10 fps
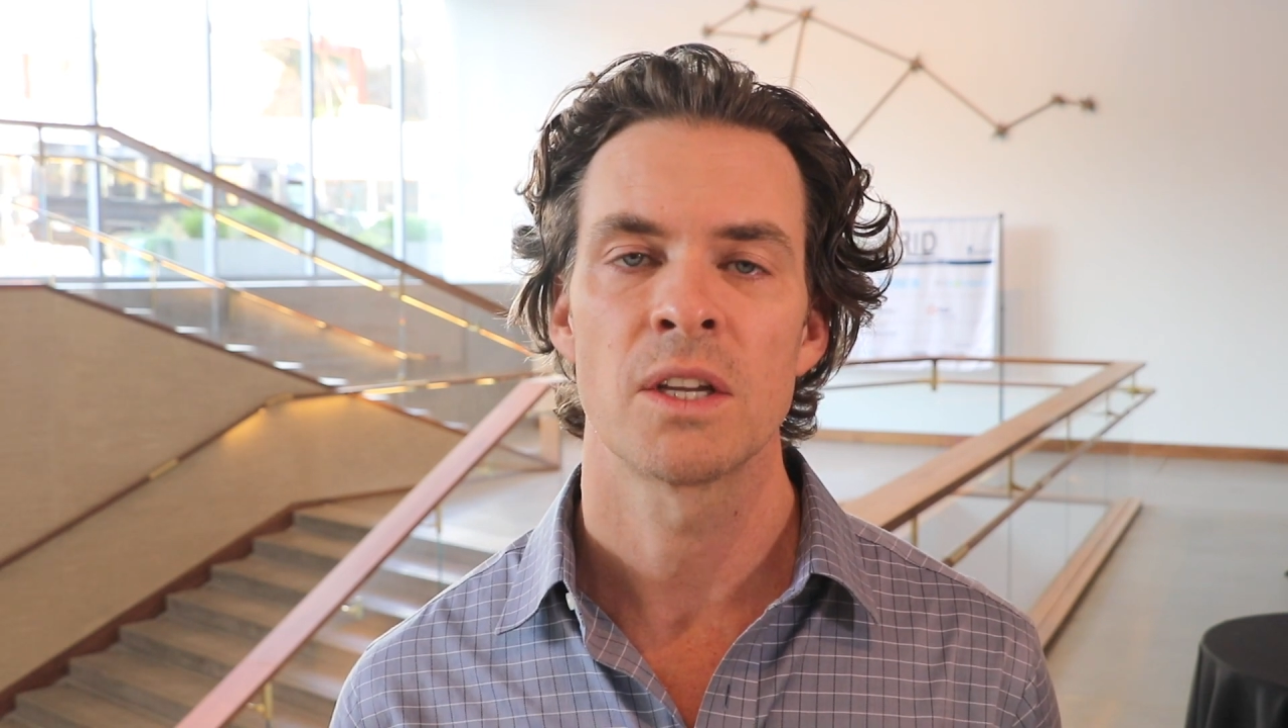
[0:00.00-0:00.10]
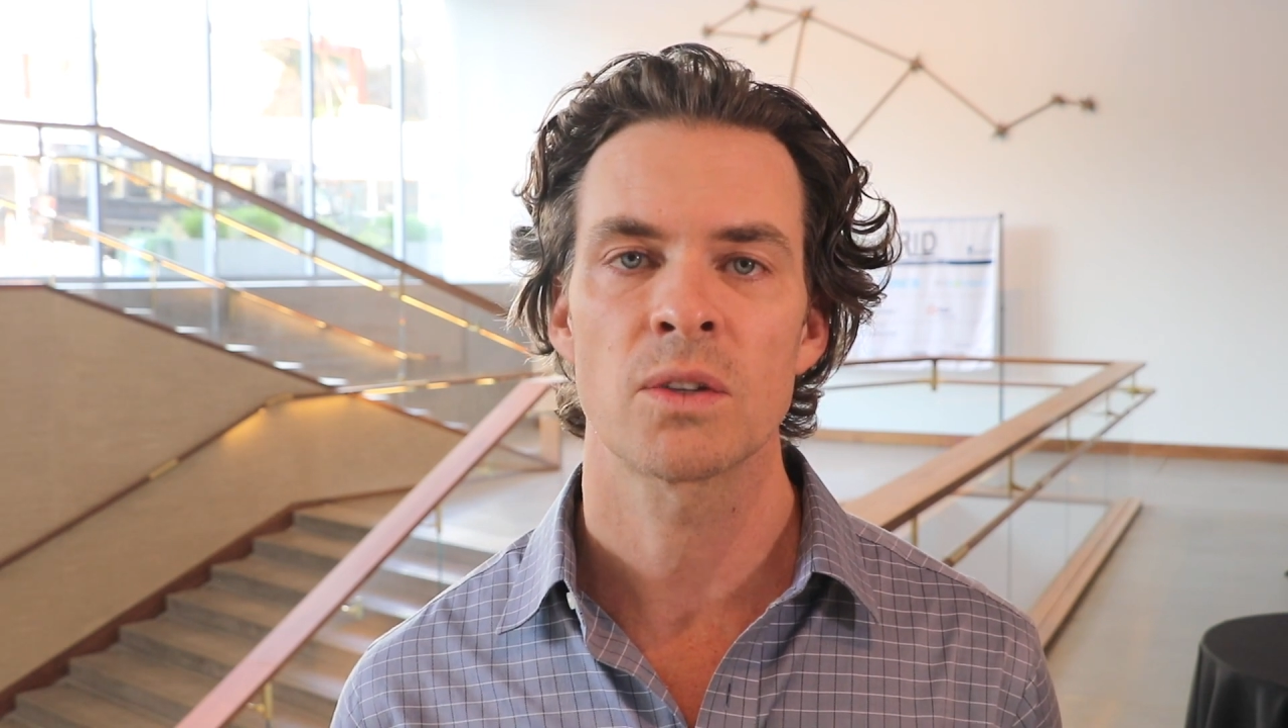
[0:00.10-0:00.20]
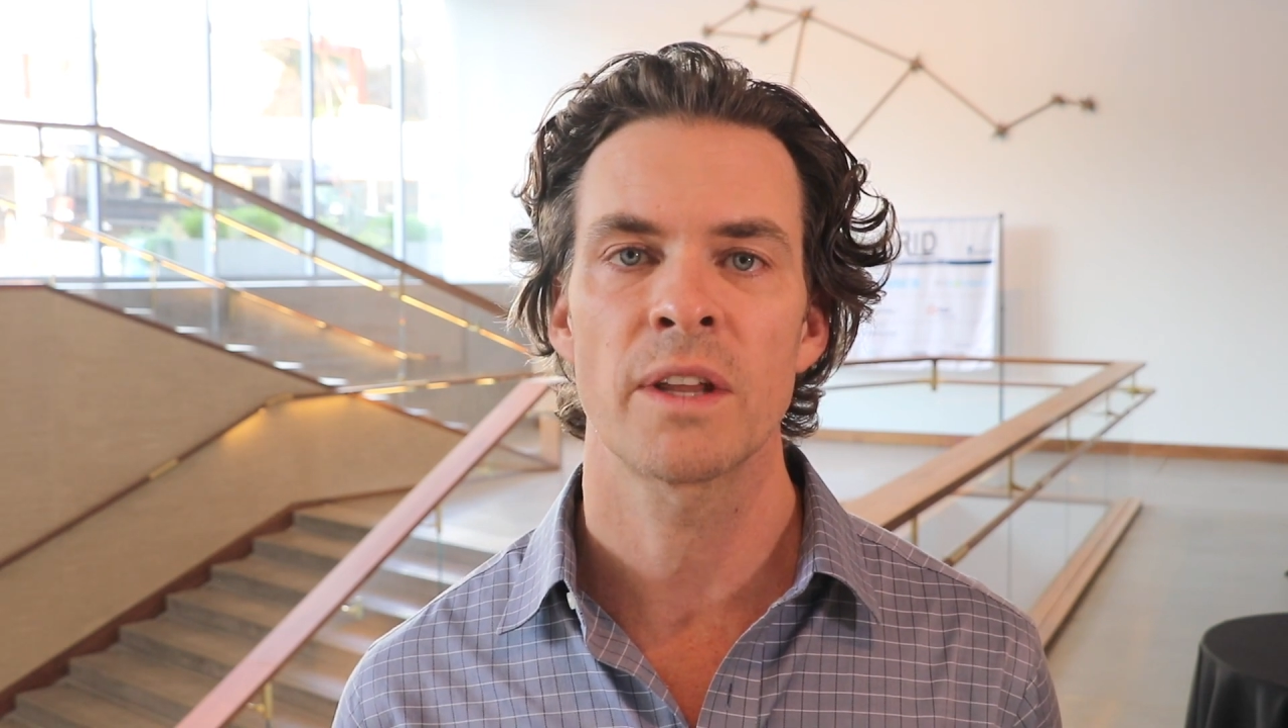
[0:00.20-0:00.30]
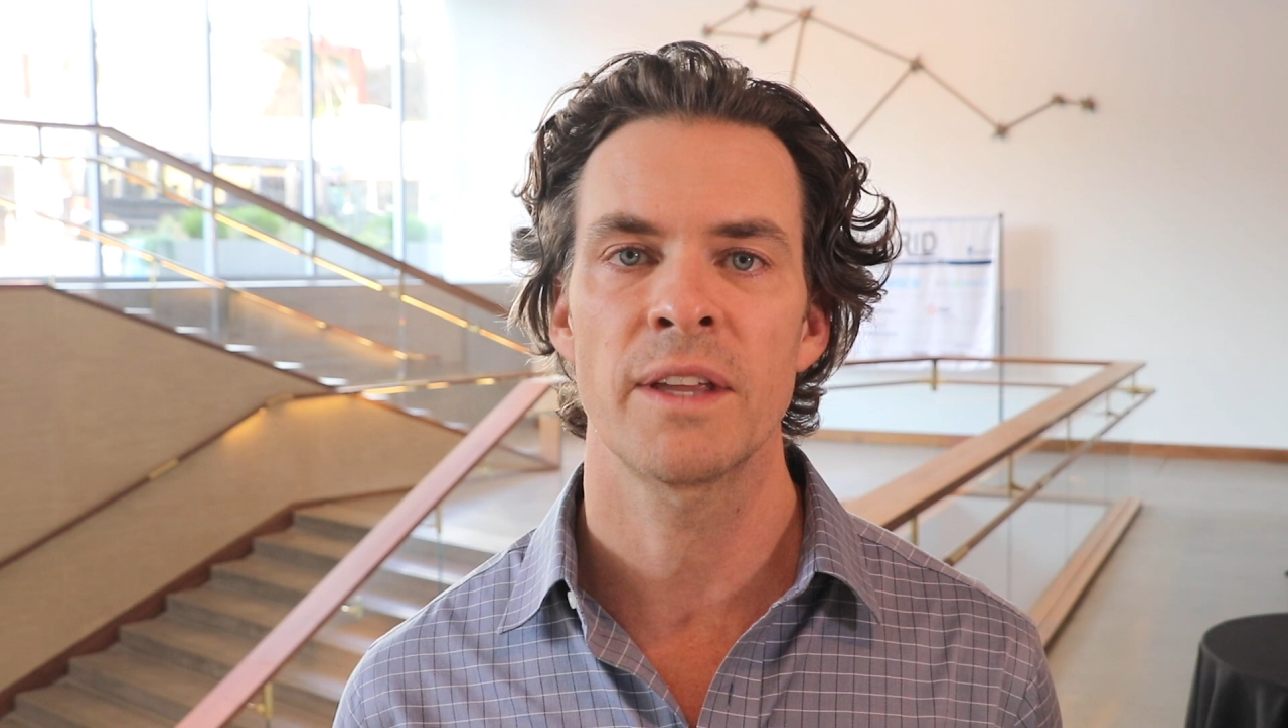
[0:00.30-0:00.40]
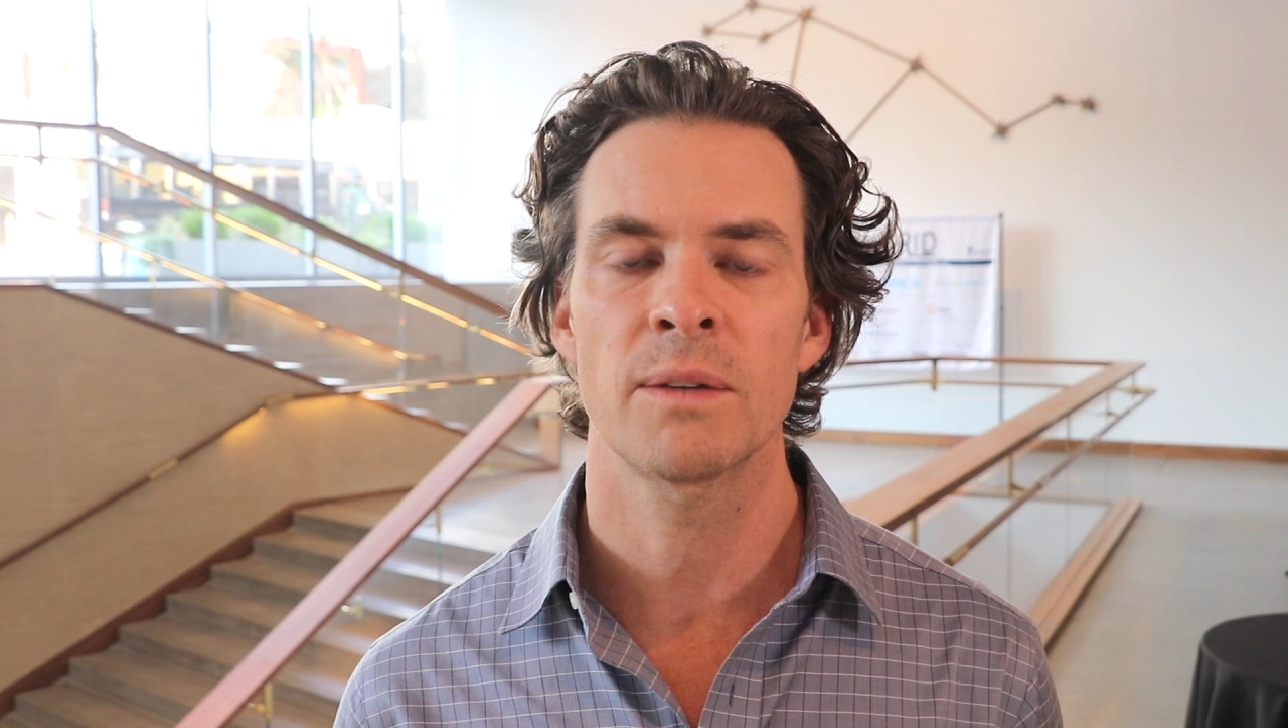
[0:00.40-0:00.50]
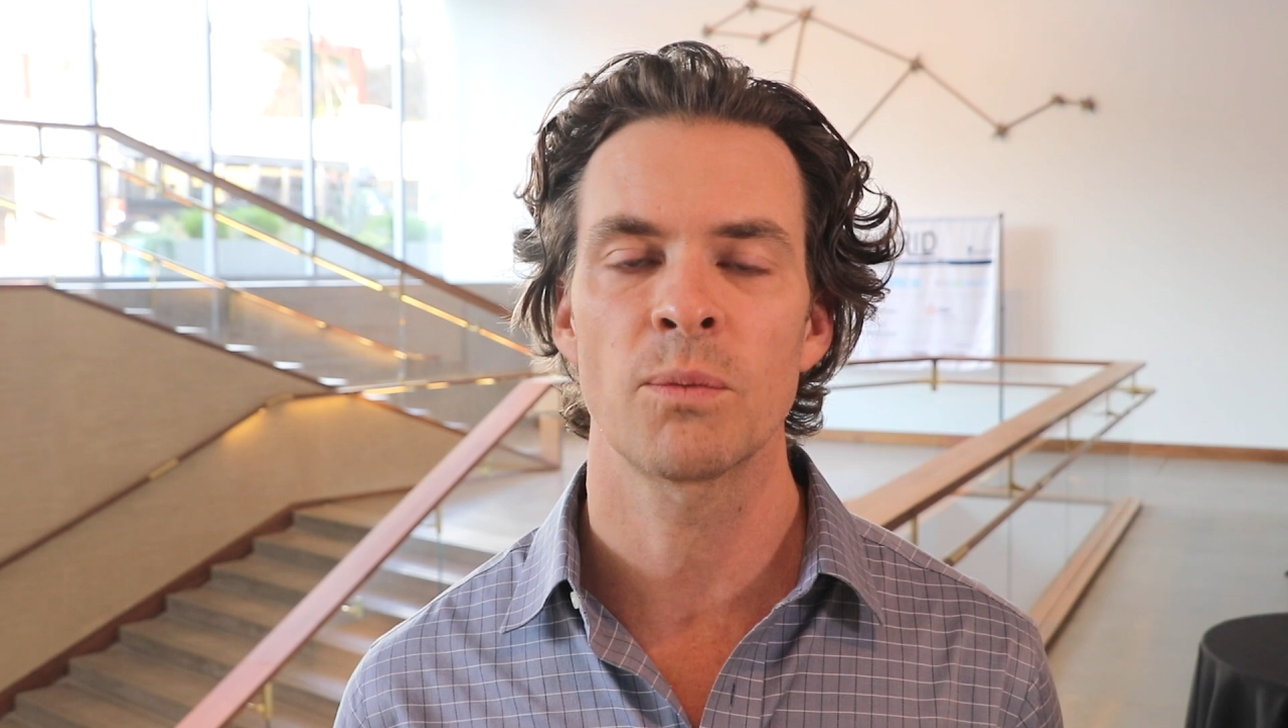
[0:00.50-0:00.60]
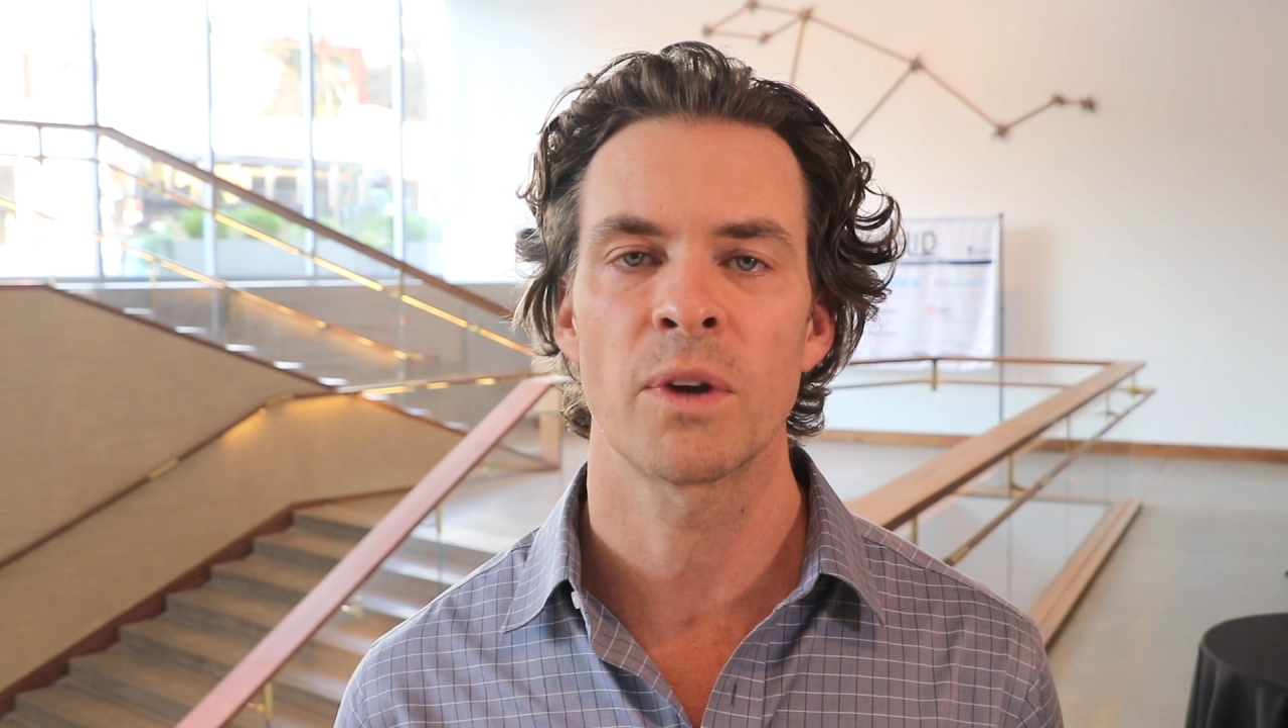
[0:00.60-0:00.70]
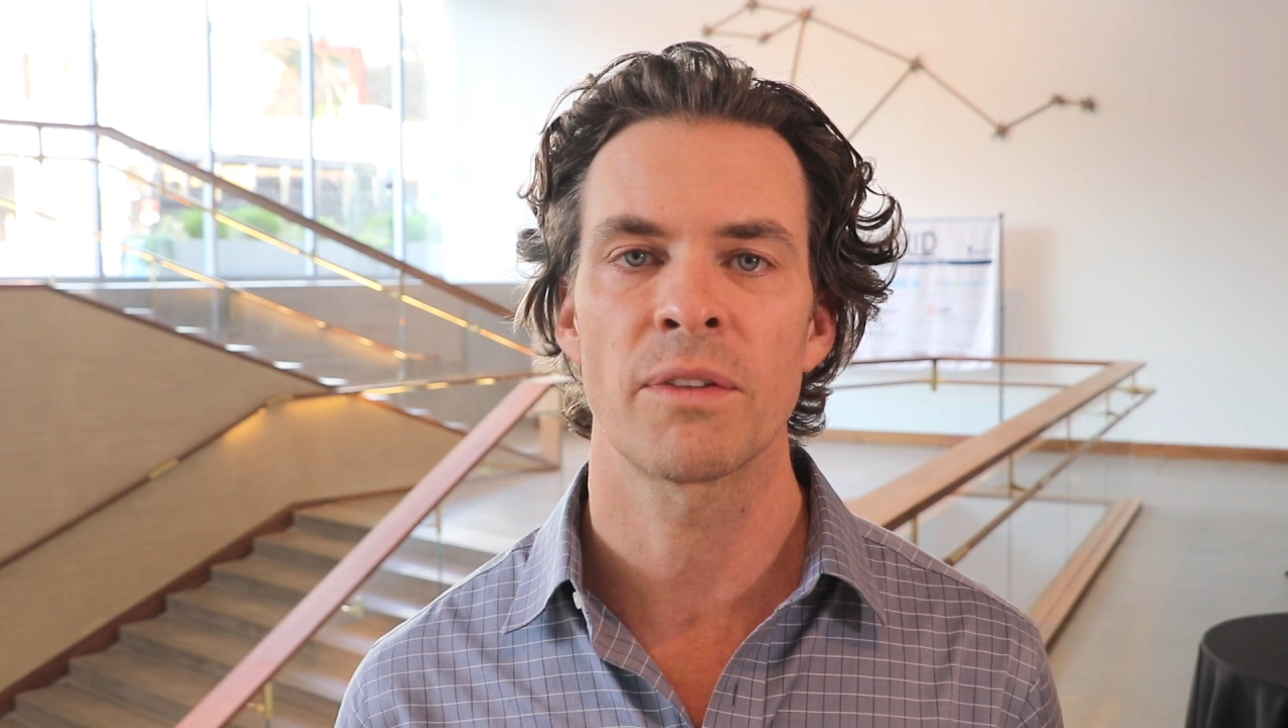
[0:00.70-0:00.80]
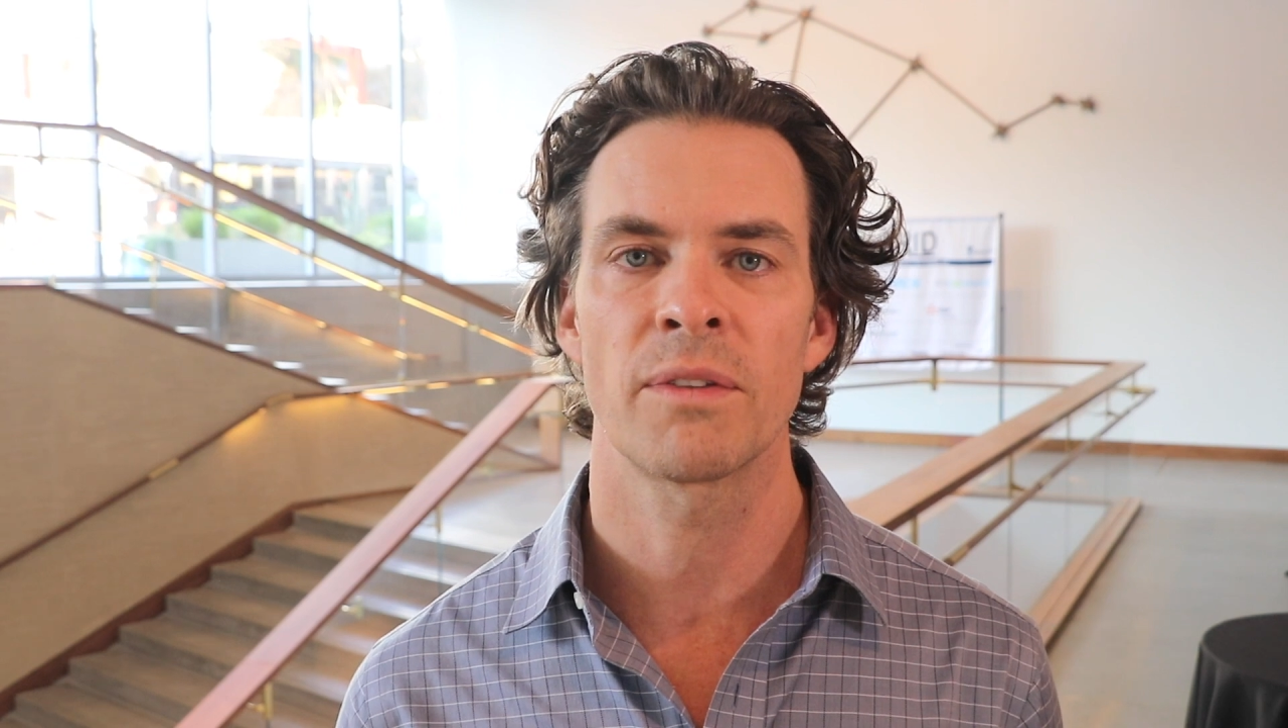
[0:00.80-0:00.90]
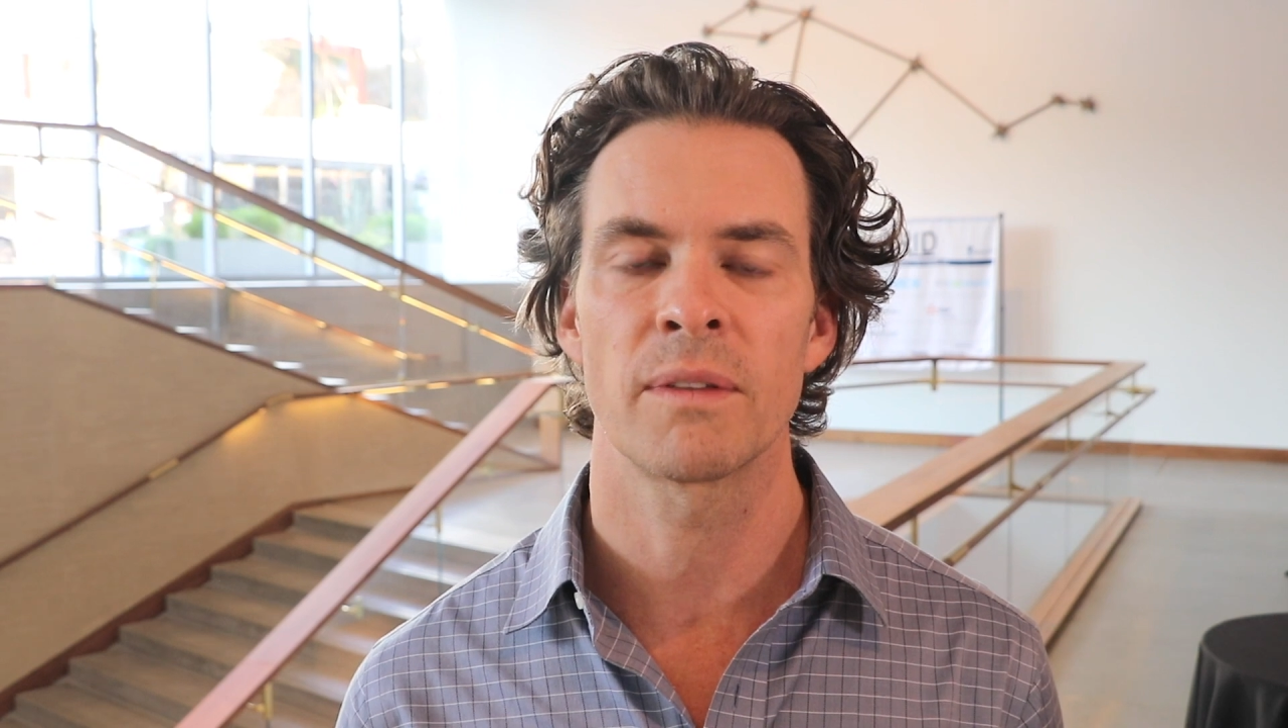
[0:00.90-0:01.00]
So I think
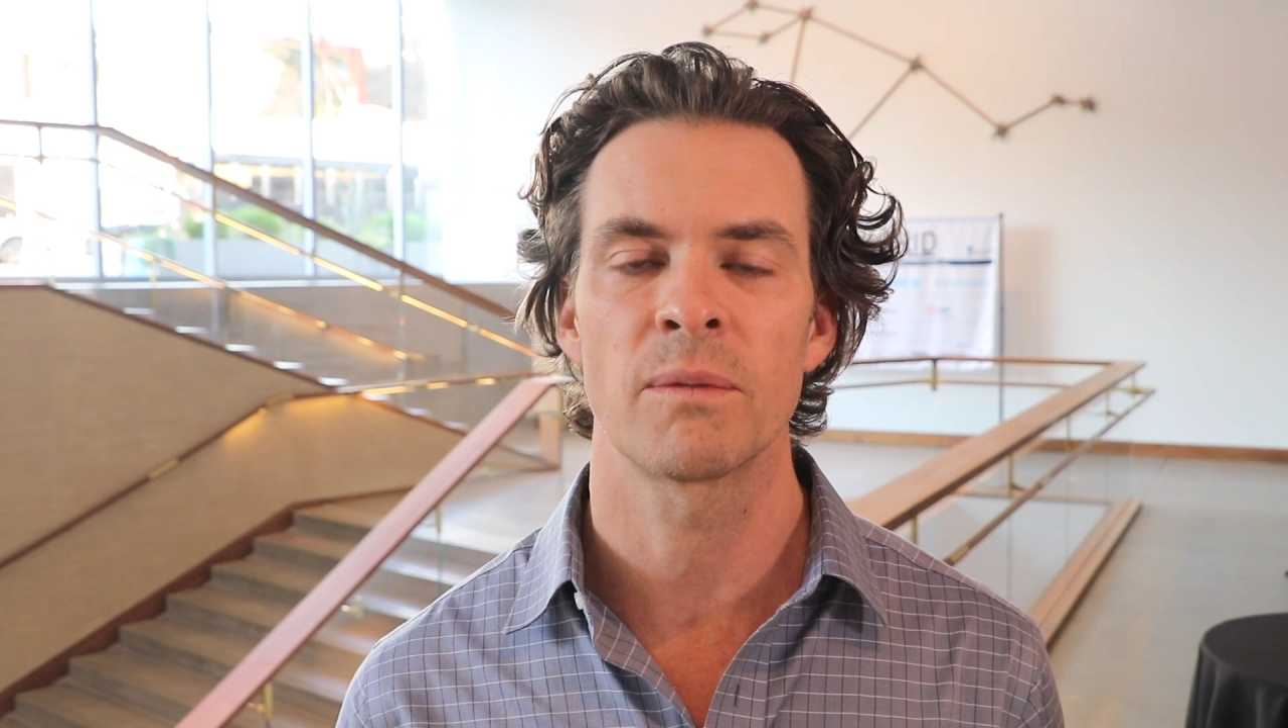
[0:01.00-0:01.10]
with